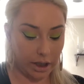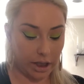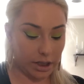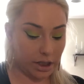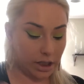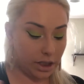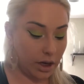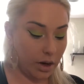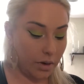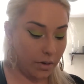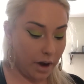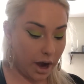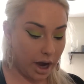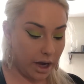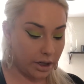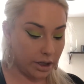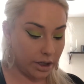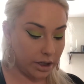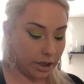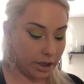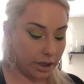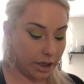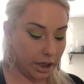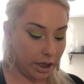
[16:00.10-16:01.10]
let's go
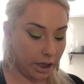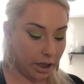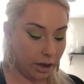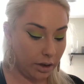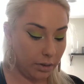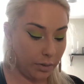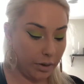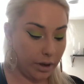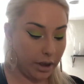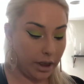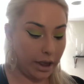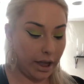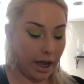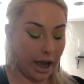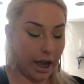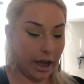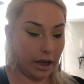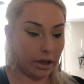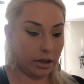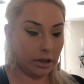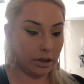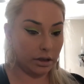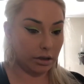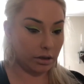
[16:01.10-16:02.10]
underneath with
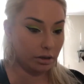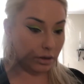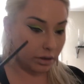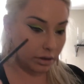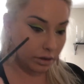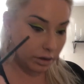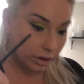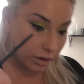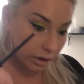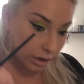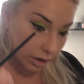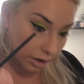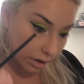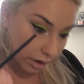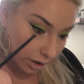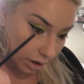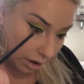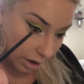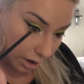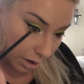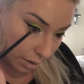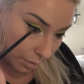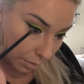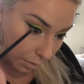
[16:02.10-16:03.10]
that
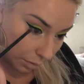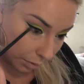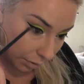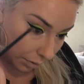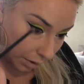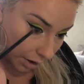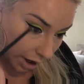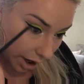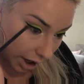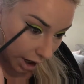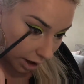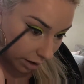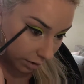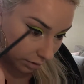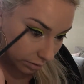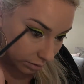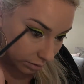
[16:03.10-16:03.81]
brown.